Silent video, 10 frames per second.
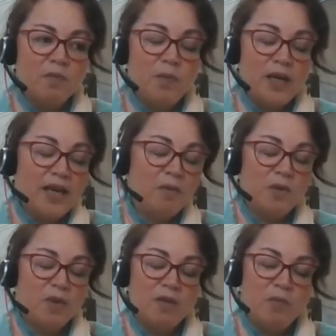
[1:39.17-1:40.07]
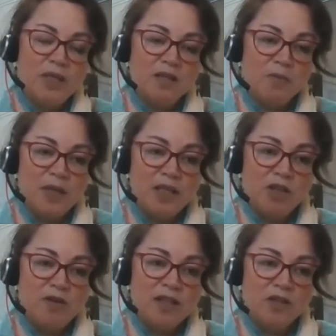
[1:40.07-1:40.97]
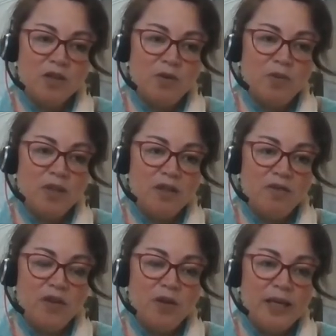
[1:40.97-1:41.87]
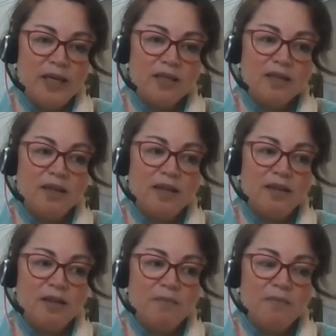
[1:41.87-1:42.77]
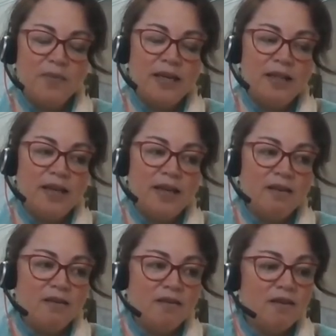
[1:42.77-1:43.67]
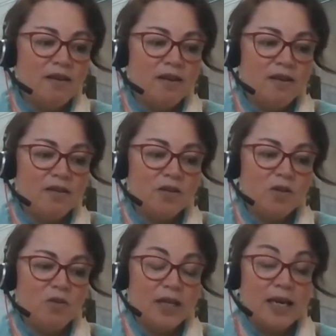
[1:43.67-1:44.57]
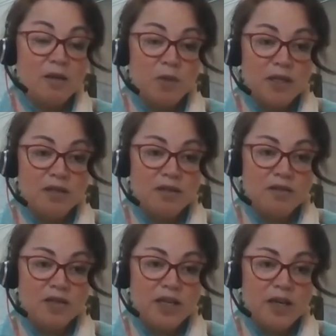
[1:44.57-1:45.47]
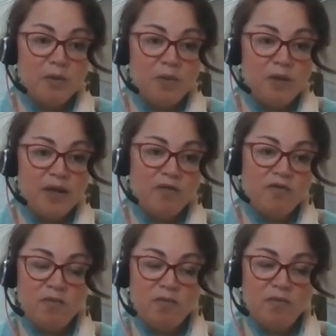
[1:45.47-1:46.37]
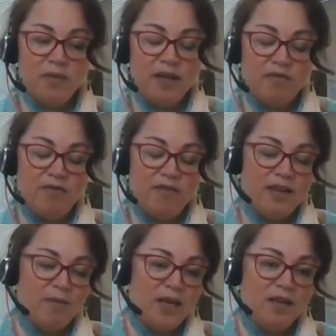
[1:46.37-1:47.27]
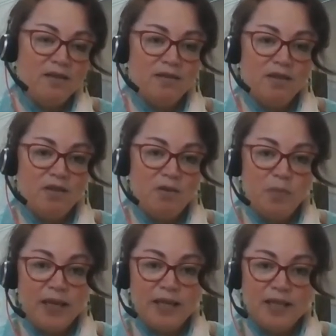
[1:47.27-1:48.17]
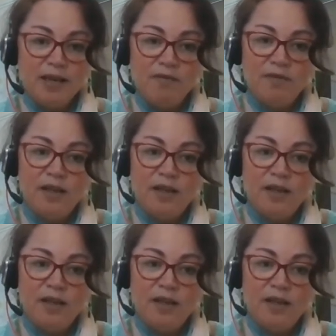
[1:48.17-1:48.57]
became the business manager at the school within a few weeks, and then the school academized, so we went from FMS to PSF.